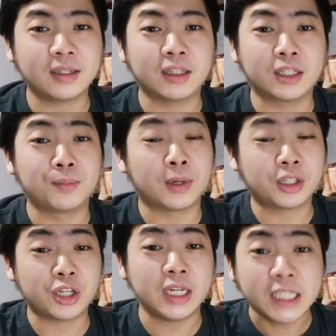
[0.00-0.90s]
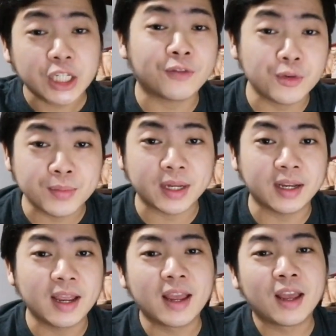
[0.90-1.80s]
it's much easier for
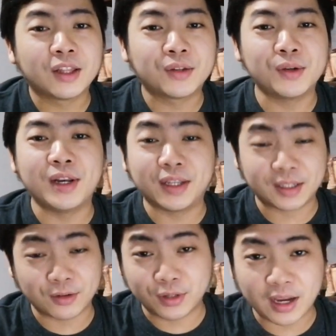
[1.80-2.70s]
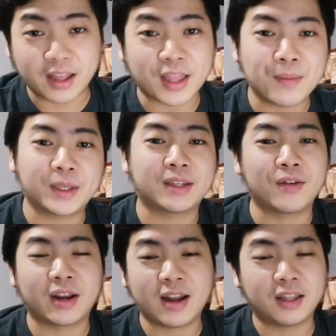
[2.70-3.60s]
me to list unsa nga topics
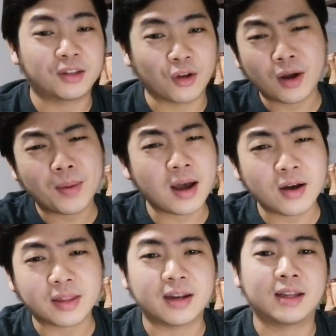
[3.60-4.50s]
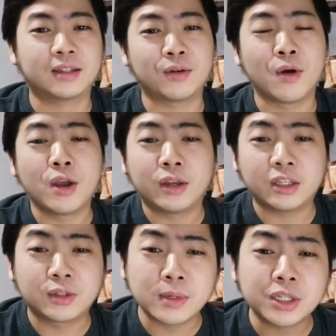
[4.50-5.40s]
akong ganahan to talk about. And so,
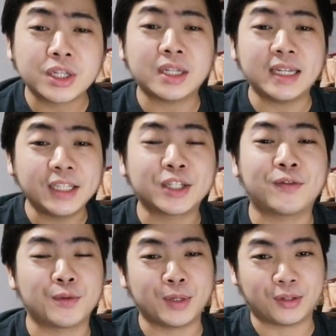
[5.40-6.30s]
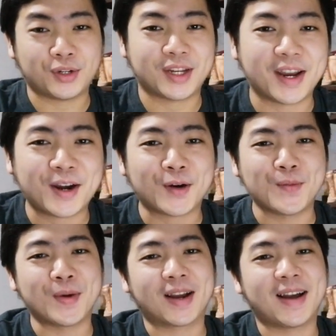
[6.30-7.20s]
it's much easier for me to share,
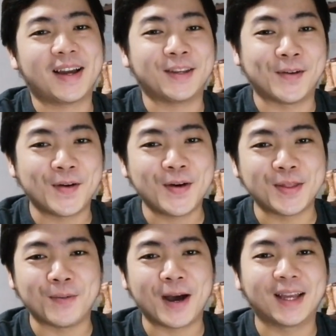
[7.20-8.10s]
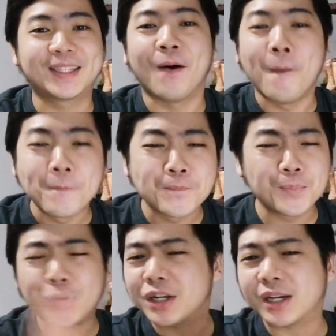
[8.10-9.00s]
kumbaga, yon, di ba? So,
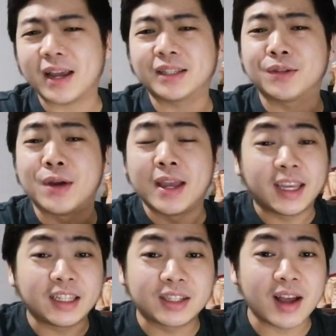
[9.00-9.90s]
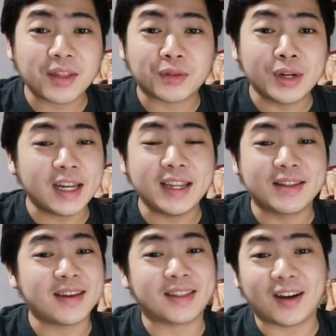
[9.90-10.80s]
mula siya, guys. So, it's not really
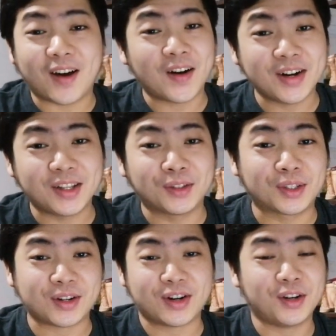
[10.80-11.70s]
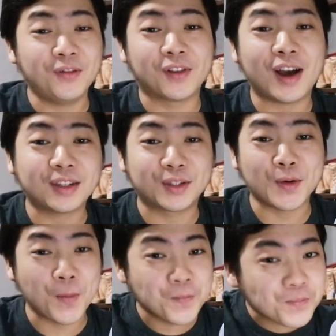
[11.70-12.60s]
that hard to start your vlog.
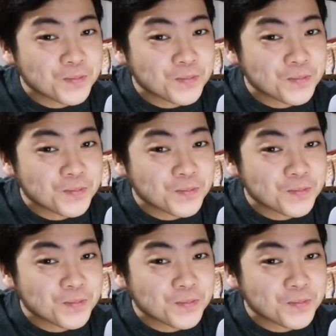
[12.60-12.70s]
So,